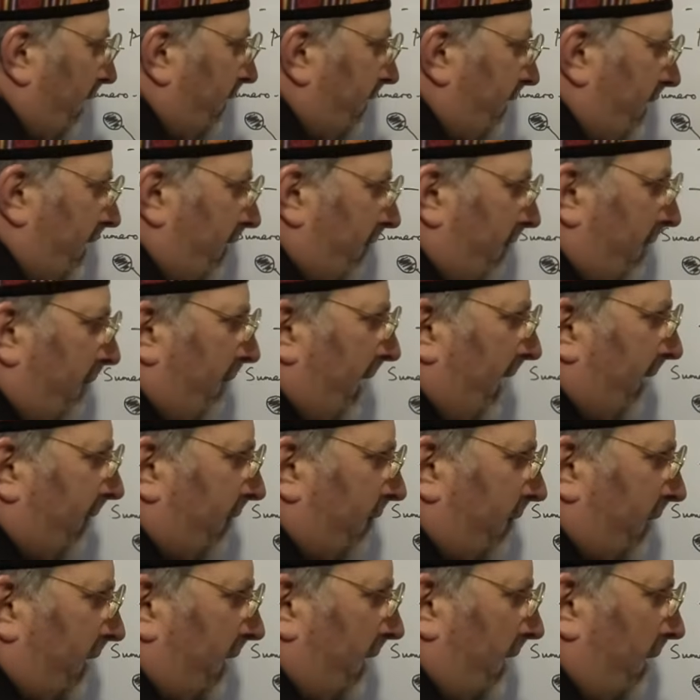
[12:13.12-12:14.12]
idea
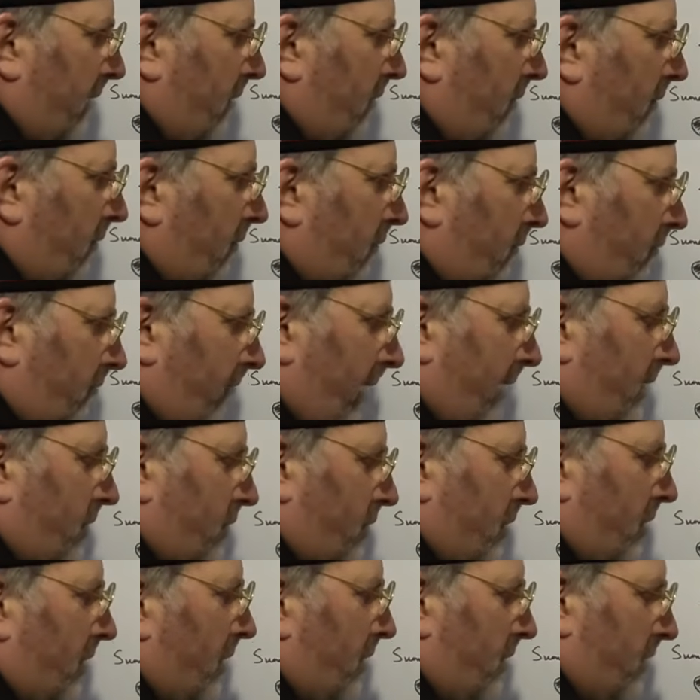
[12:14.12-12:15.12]
about the
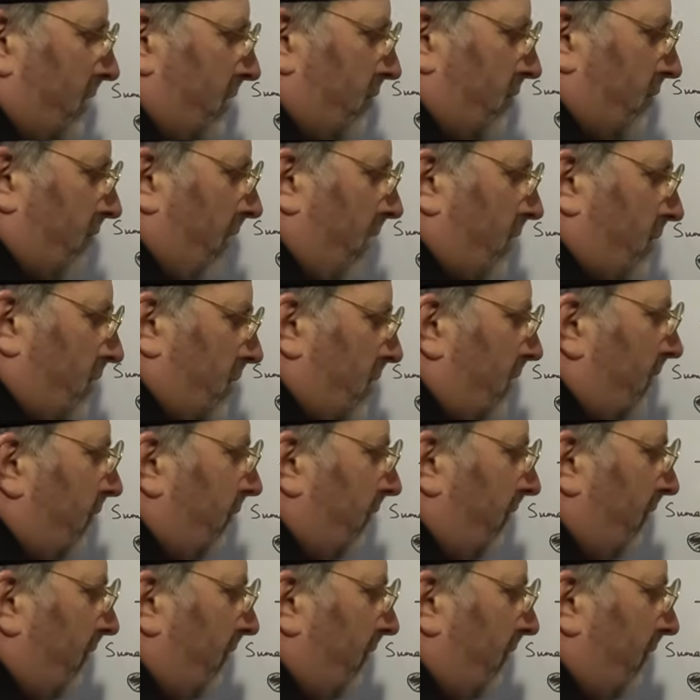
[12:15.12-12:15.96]
creation and destruction of